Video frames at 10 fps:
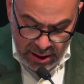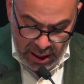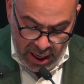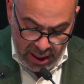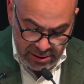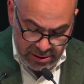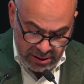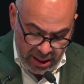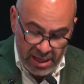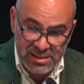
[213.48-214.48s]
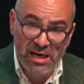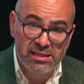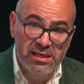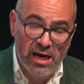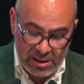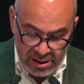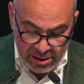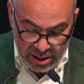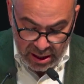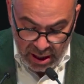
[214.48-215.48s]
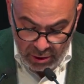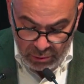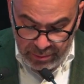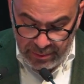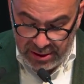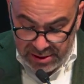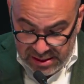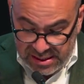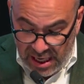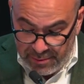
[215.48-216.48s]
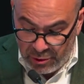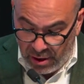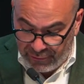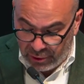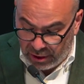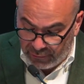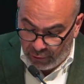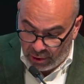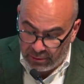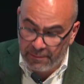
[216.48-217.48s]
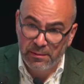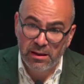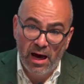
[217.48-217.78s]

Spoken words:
And as I said a year ago, at this same Euro-African Forum,